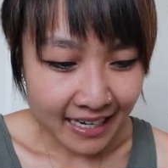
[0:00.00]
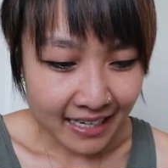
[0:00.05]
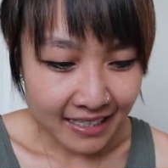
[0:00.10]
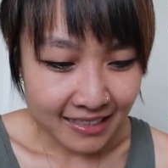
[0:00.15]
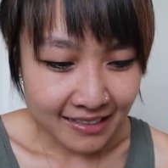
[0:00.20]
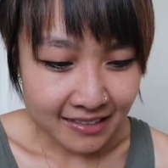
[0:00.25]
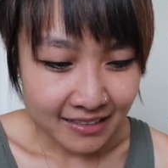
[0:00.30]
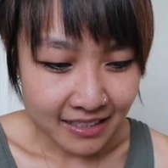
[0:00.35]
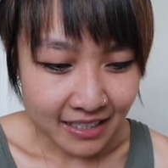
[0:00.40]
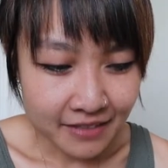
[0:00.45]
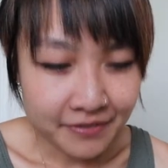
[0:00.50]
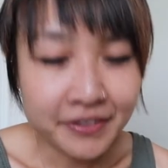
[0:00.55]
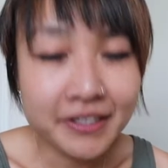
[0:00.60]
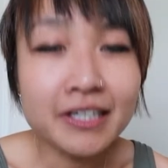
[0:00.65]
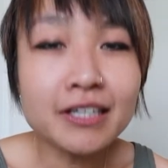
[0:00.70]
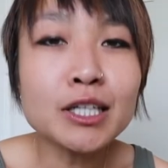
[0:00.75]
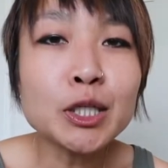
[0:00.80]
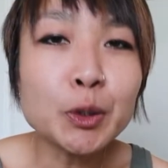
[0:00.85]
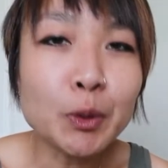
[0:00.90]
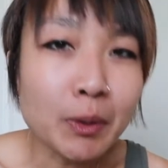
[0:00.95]
and I feel
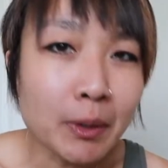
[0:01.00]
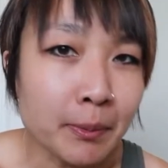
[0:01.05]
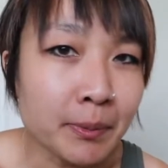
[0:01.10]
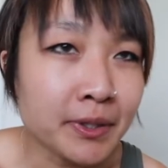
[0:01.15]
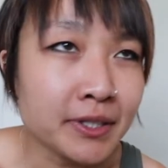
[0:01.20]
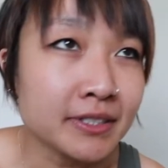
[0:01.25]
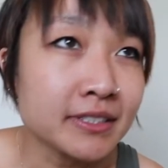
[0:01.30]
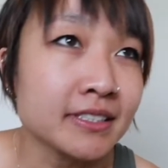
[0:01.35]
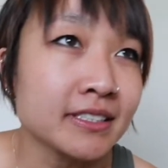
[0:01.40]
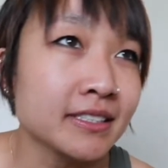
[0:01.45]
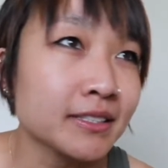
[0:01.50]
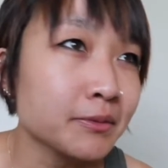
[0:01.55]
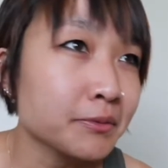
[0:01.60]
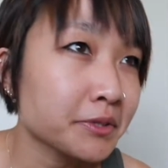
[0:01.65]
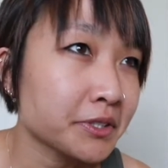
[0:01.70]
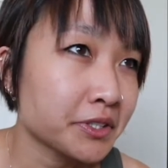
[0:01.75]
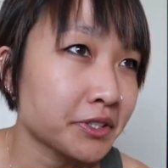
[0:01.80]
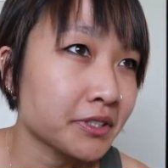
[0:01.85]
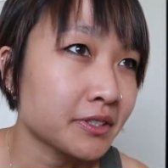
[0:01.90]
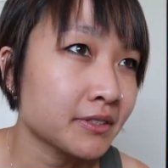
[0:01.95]
like a normal person
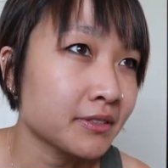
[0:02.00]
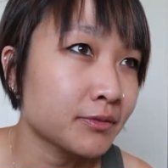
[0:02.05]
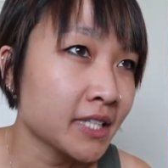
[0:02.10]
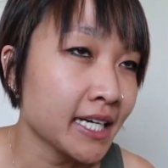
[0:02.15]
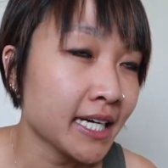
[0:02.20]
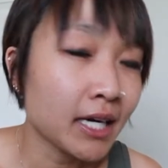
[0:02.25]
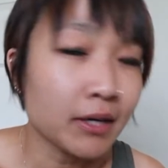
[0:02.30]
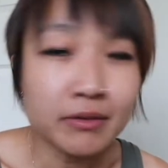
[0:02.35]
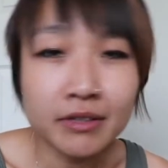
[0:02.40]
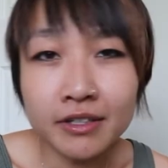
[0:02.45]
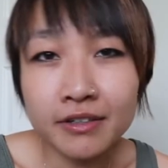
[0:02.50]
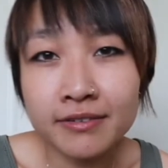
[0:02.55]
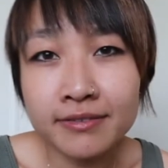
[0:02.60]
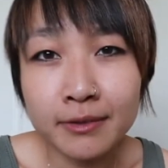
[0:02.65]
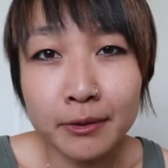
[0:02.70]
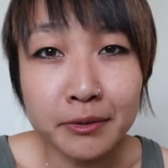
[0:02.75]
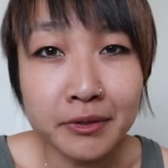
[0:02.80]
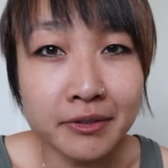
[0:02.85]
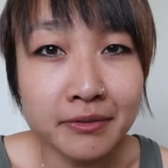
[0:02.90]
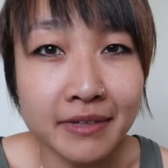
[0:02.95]
would just take out their
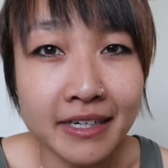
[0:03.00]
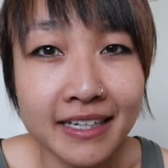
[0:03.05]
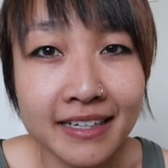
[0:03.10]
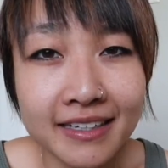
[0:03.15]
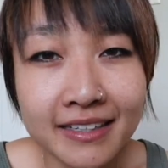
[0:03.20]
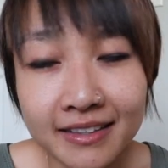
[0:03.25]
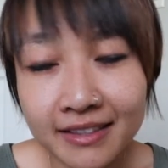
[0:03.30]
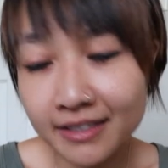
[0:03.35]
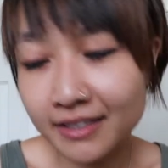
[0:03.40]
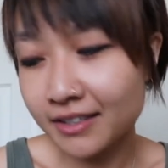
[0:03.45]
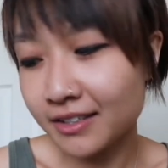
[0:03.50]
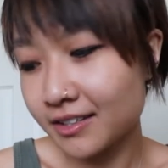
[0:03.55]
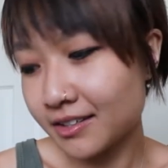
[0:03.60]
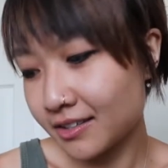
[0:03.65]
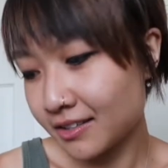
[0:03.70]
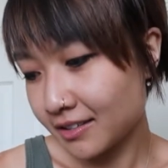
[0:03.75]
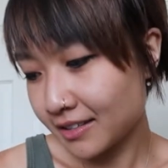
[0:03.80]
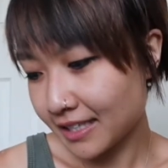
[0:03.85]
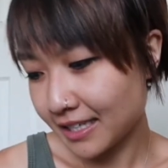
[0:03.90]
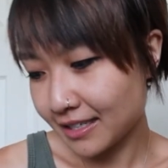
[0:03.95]
phone and write in
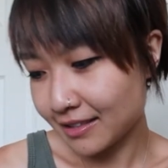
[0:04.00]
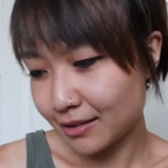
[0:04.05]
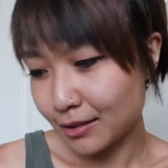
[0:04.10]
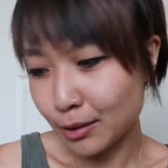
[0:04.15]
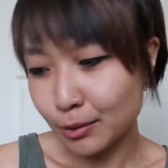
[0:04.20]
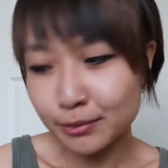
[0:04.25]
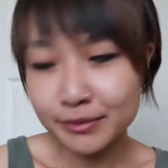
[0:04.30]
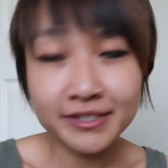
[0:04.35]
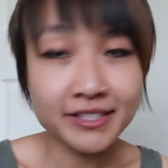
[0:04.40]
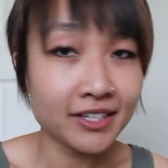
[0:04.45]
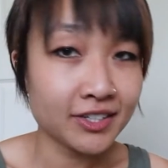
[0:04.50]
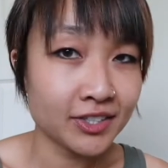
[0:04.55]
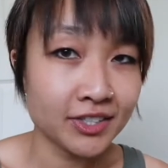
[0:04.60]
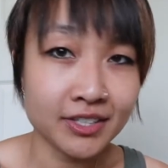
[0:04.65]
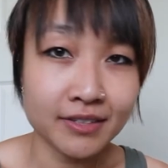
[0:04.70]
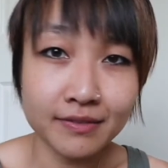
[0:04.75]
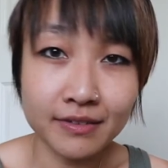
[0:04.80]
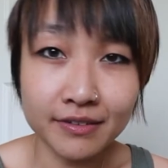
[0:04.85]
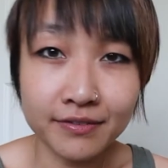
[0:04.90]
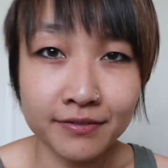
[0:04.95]
their like note
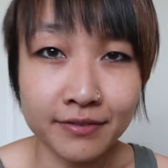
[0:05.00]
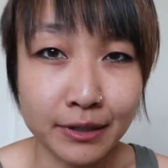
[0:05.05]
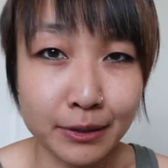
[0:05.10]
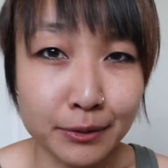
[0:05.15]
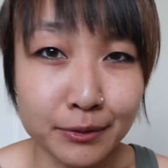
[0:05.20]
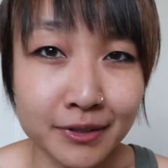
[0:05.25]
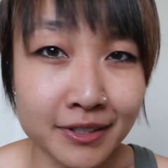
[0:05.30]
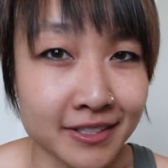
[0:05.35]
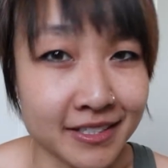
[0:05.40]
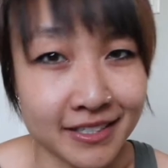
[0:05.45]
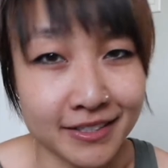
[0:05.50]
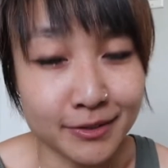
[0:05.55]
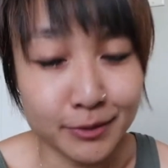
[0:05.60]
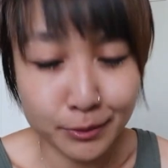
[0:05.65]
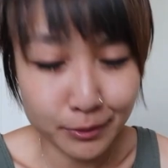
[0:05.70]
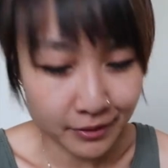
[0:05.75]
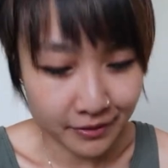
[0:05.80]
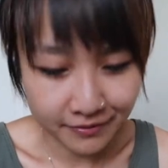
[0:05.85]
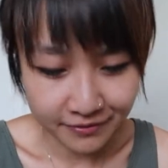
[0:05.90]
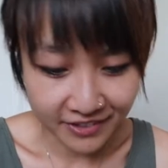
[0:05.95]
section of the phone because that's
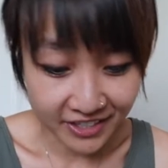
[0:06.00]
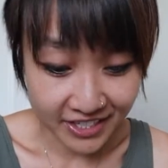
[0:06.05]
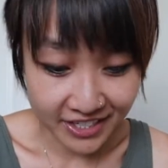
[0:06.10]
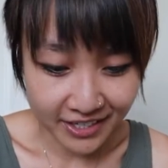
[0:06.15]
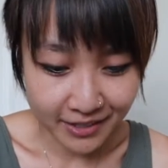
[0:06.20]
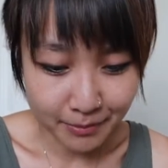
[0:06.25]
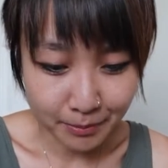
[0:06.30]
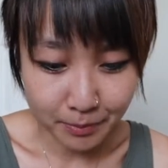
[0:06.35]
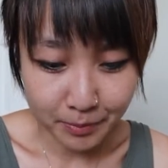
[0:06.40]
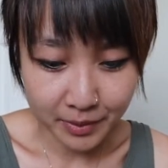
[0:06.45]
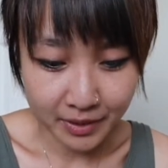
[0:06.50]
so convenient.